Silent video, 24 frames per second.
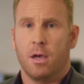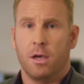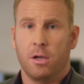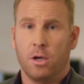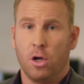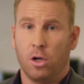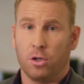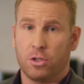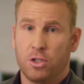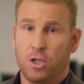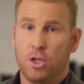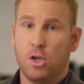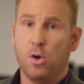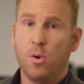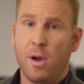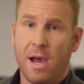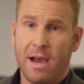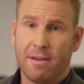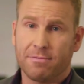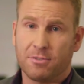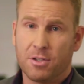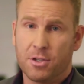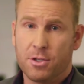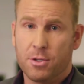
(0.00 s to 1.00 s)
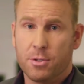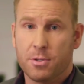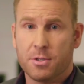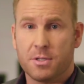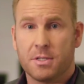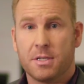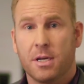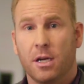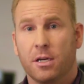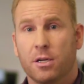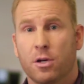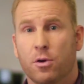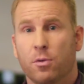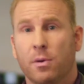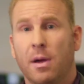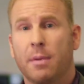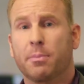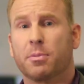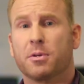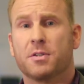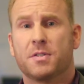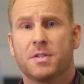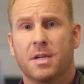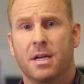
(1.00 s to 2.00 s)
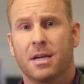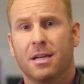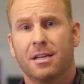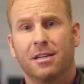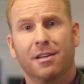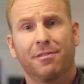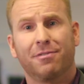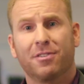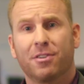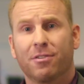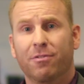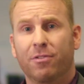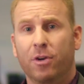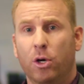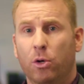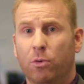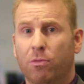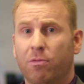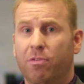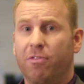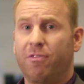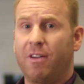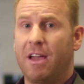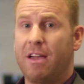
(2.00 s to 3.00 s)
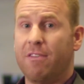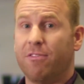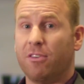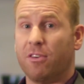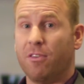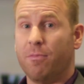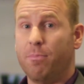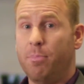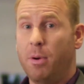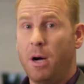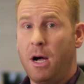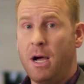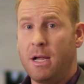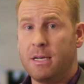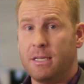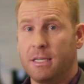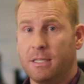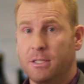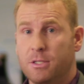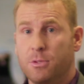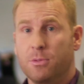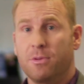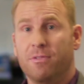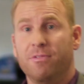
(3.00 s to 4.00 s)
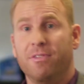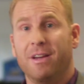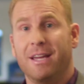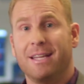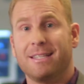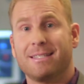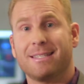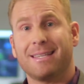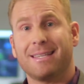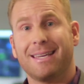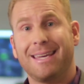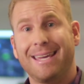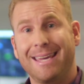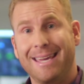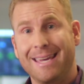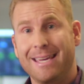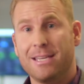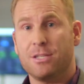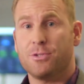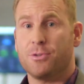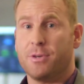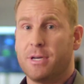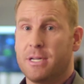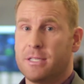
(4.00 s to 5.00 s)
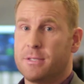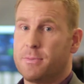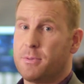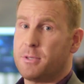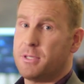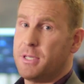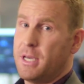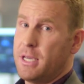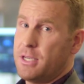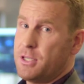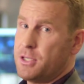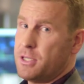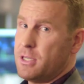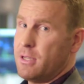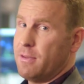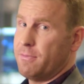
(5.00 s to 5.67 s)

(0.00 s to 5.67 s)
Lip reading: And all you have to do is tell your representative to vote in favor of bonding to advance key transportation